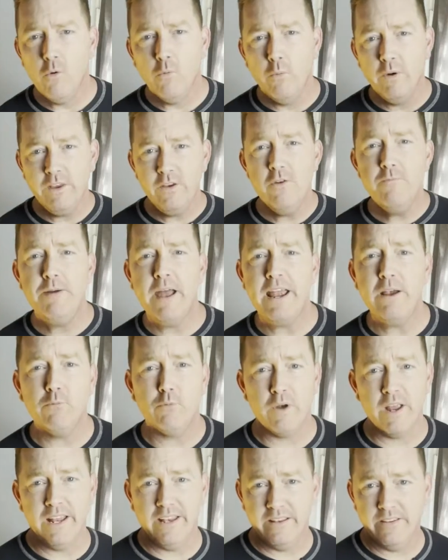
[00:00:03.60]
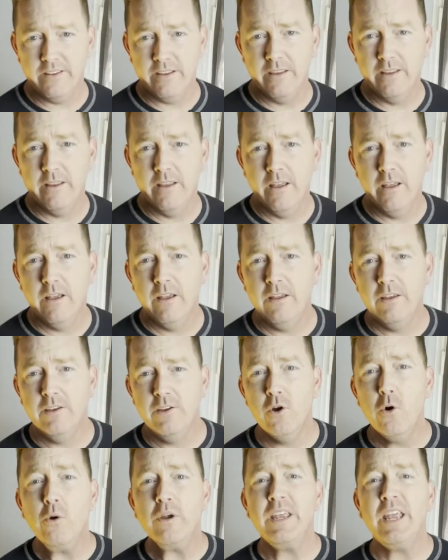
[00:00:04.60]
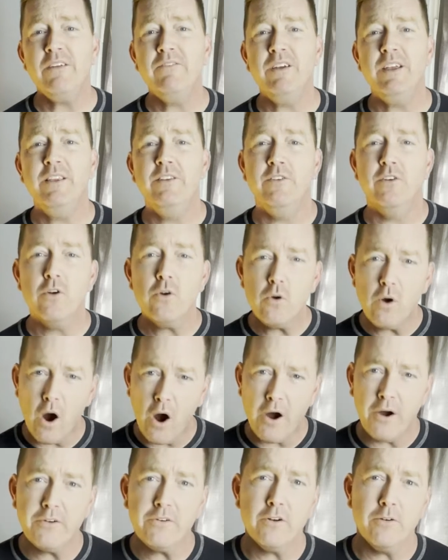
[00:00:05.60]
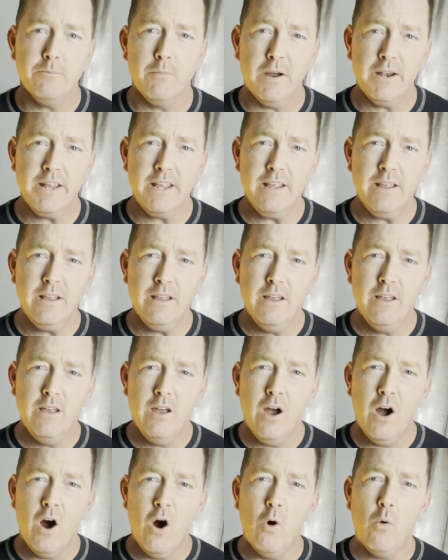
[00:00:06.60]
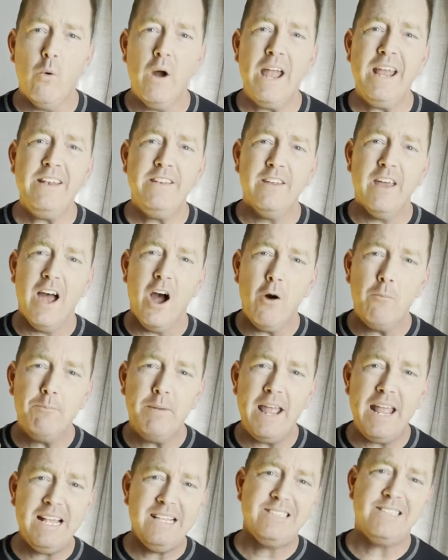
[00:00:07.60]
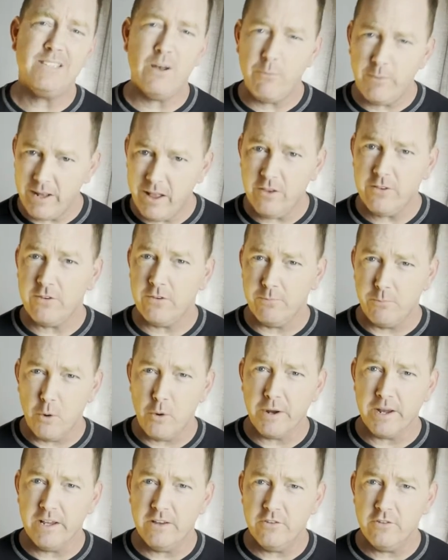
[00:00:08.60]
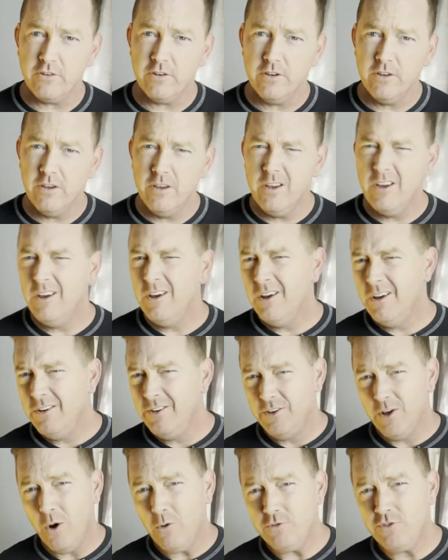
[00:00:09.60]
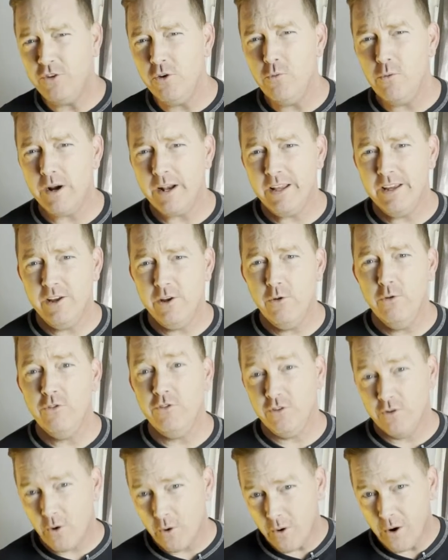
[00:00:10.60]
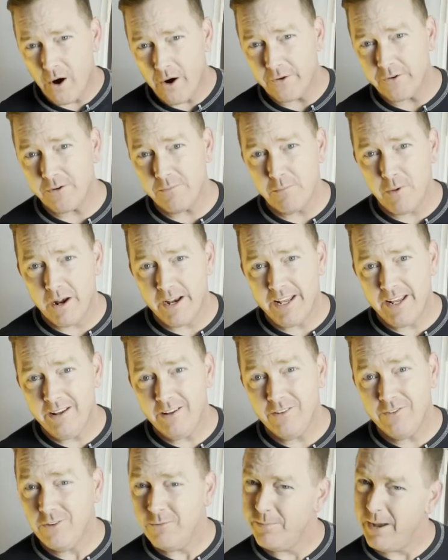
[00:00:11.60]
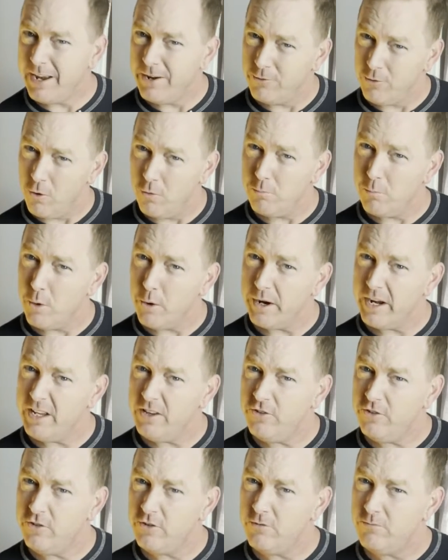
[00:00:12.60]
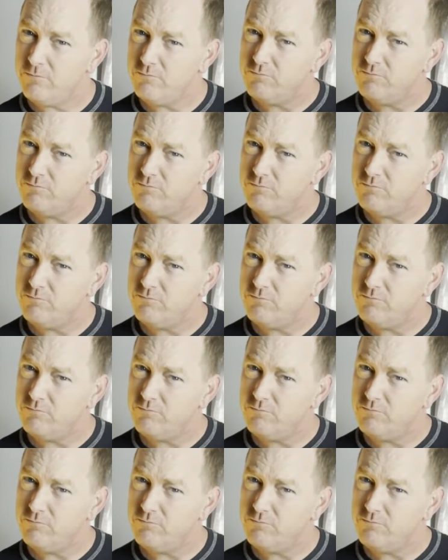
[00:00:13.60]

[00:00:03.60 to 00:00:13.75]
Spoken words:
When you pay rent, you're giving your hard-earned money away to help pay someone else's mortgage. Don't you want to use your hard-earned money to pay your own mortgage?